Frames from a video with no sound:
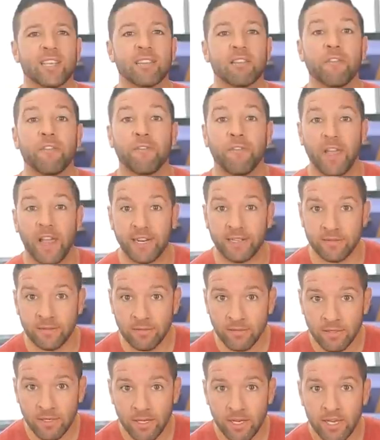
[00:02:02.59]
like the
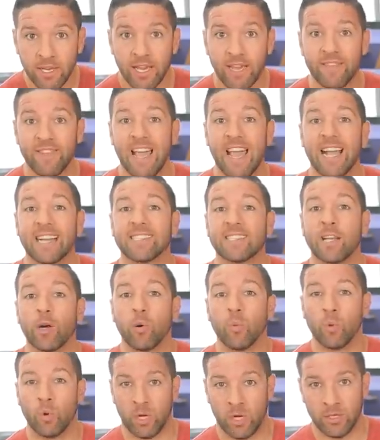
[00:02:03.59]
Phaeton and the X
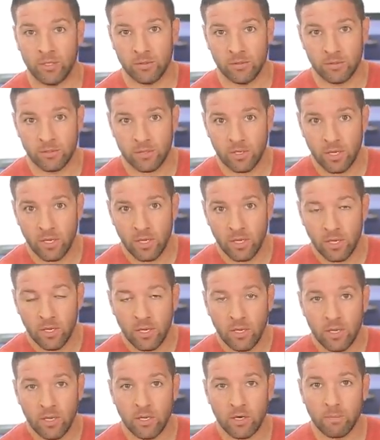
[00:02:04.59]
L one.
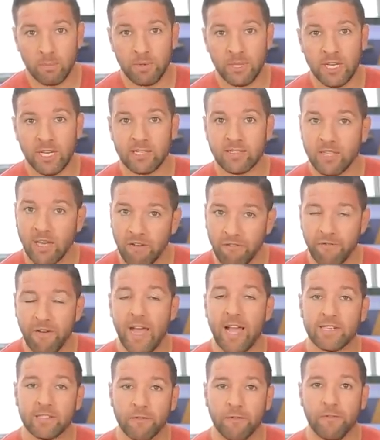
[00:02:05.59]
It'll be a tough
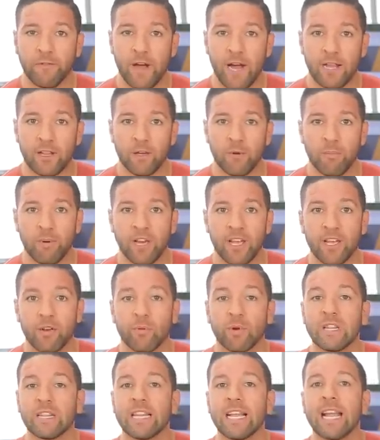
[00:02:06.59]
act to follow, but
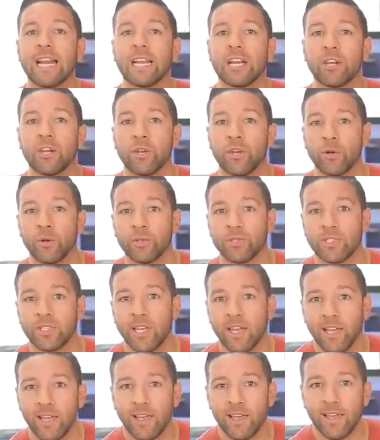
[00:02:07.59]
in related
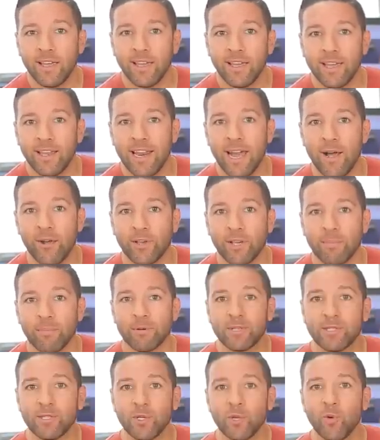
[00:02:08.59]
news, he now can
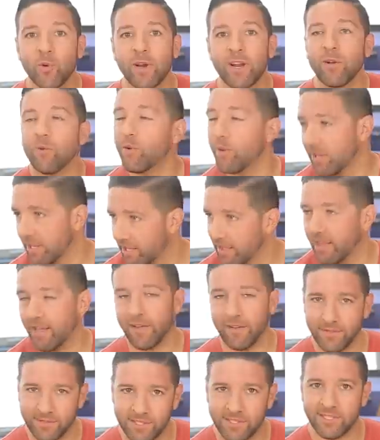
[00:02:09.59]
pursue what he really
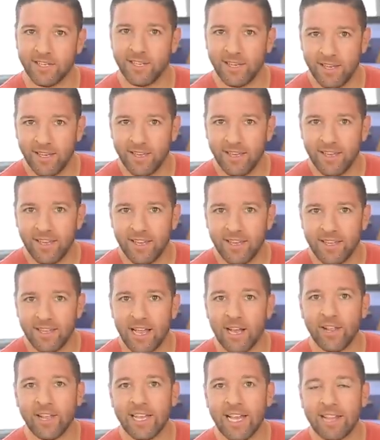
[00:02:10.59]
loves,
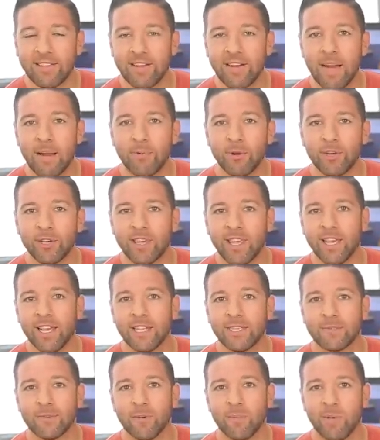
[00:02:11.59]
yelling at the neighborhood
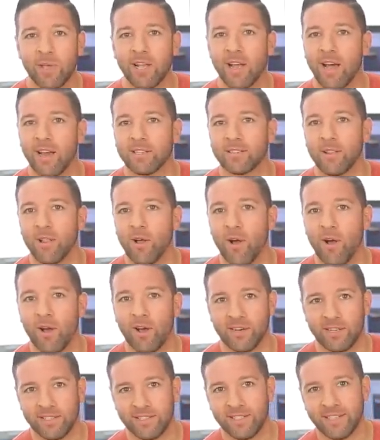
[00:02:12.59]
kids for being on his
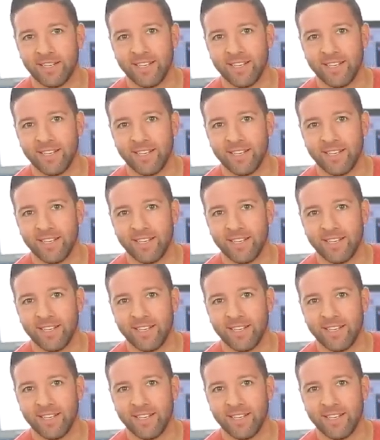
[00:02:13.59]
lawn.